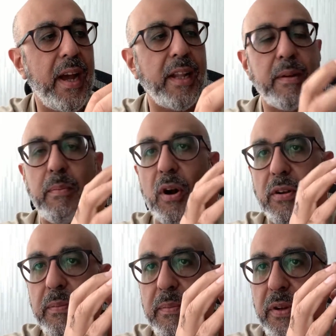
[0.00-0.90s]
At the
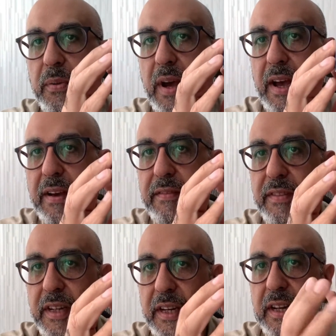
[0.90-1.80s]
bottom, you
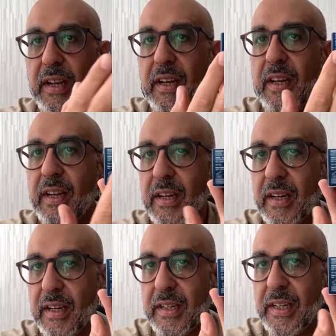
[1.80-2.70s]
have the
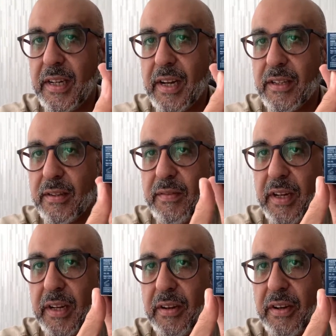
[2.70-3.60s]
uh, details of
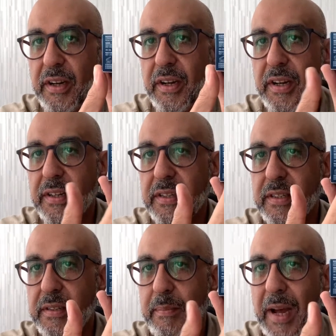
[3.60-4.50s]
the
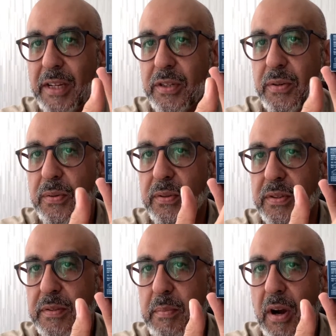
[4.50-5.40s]
ingredients, batch
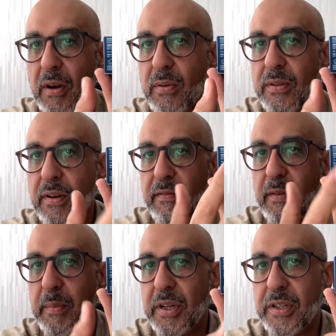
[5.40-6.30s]
codes, barcode
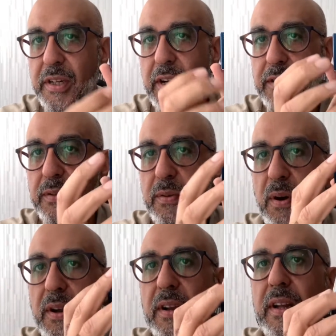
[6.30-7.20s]
information and so
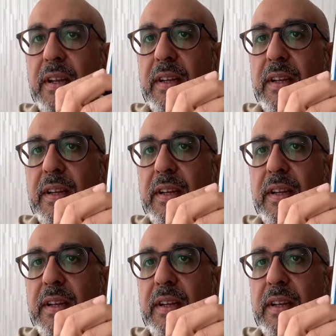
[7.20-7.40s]
on.